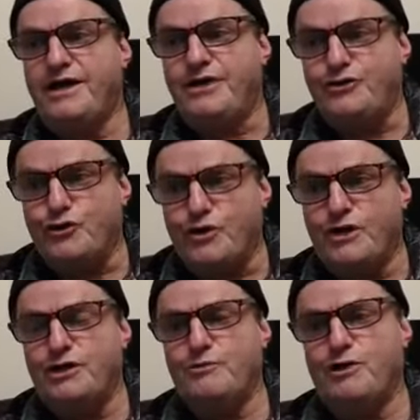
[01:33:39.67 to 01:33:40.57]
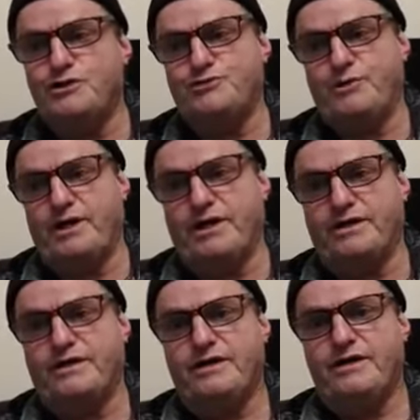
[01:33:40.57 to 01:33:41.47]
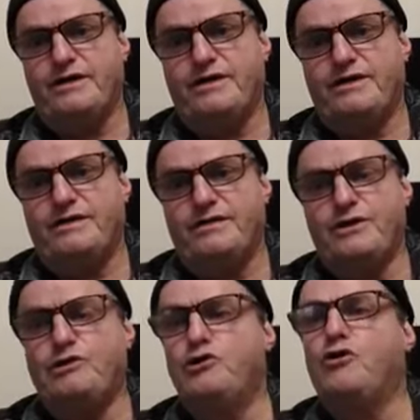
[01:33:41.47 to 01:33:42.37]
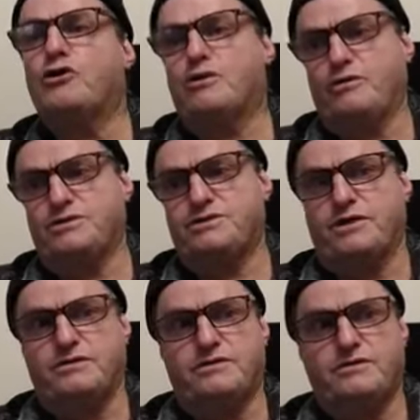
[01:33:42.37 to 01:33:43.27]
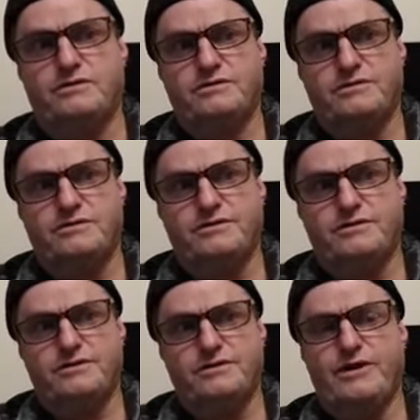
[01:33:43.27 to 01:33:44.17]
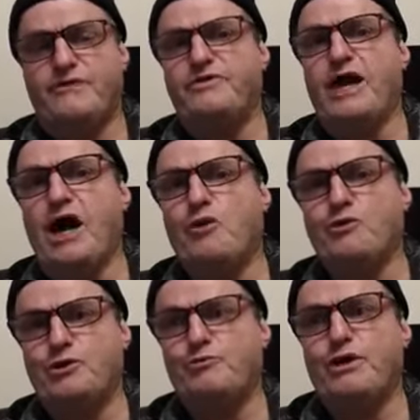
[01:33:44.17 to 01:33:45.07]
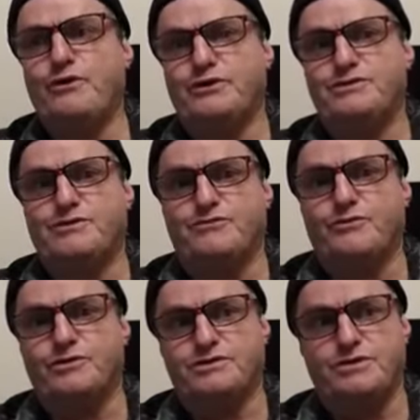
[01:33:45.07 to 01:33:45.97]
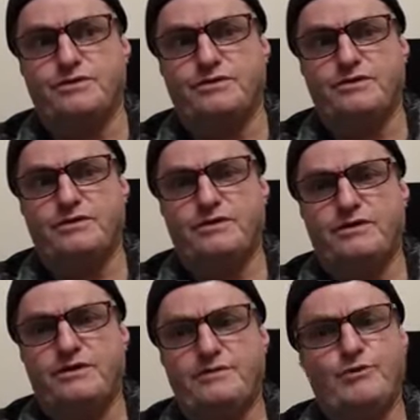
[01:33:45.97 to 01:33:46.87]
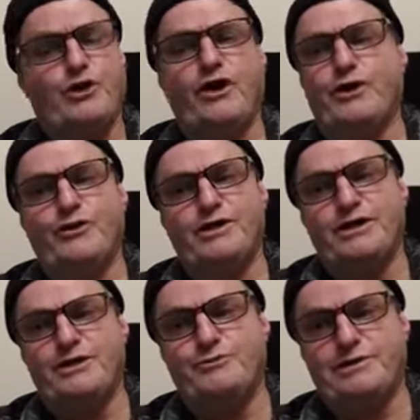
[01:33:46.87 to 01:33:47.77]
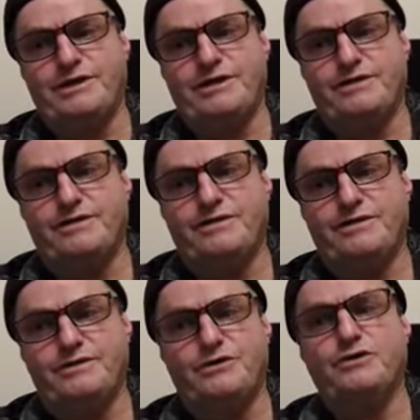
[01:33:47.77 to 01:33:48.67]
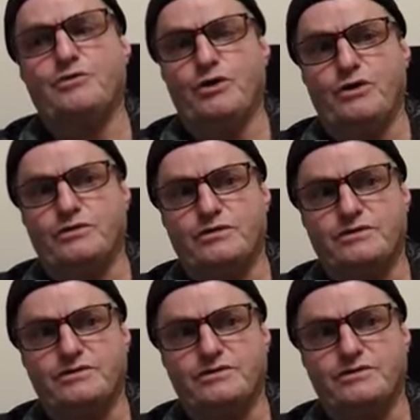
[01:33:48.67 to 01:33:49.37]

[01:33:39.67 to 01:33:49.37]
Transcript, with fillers: In your innermost being, you look Christian, you have the outward appearance of Christian, but I know that inwardly you're the world.